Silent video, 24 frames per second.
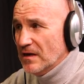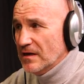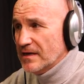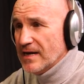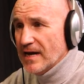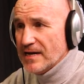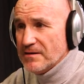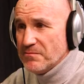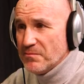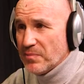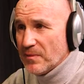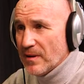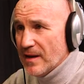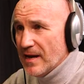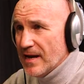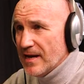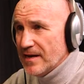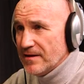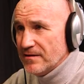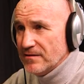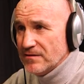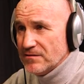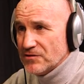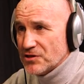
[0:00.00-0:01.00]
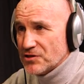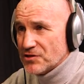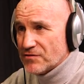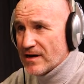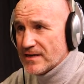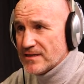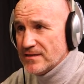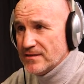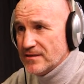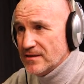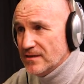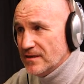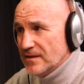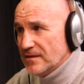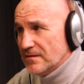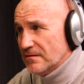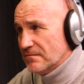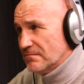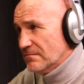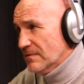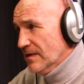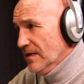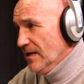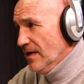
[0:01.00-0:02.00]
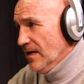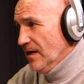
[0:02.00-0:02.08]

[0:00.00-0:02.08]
a game plan and strategy and,